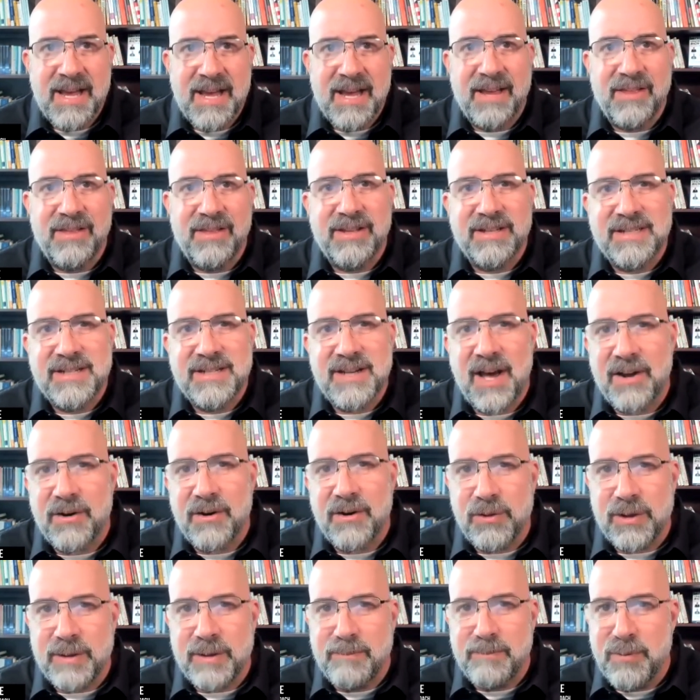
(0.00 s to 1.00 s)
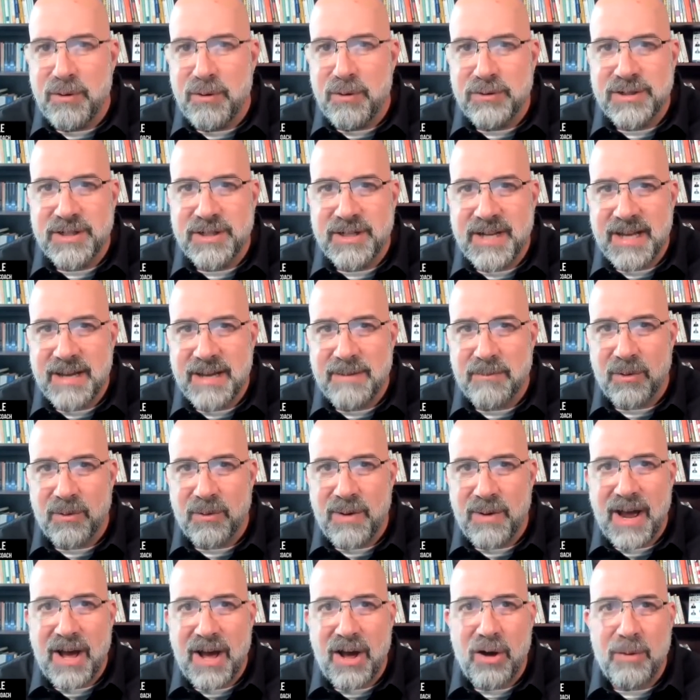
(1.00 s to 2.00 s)
and this not only boosts team
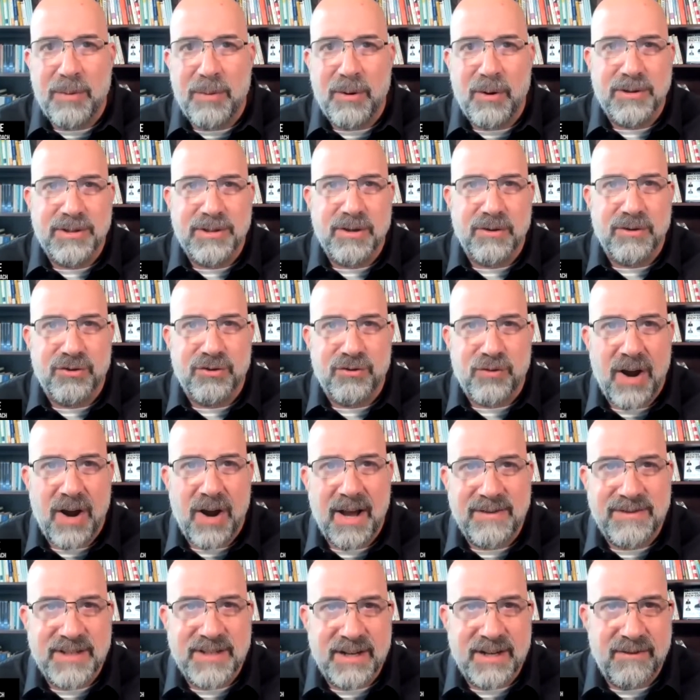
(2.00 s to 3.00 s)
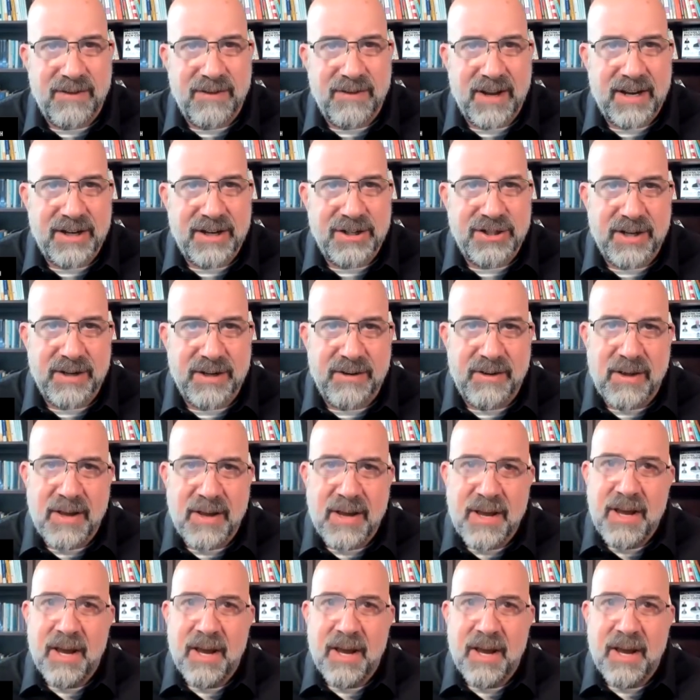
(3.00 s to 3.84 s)
morale, but also drives innovation,